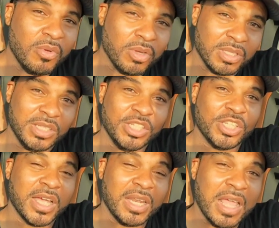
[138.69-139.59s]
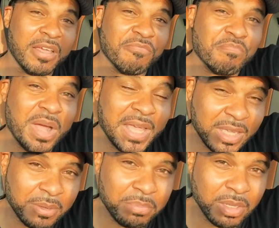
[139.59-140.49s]
with the DJI Lav
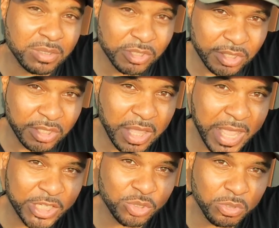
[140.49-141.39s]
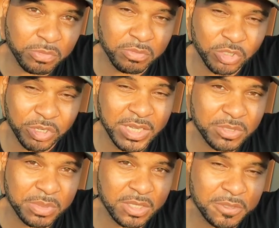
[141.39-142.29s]
mic plugged into the actual
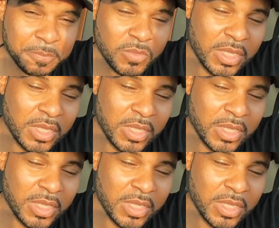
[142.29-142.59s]
transmitter.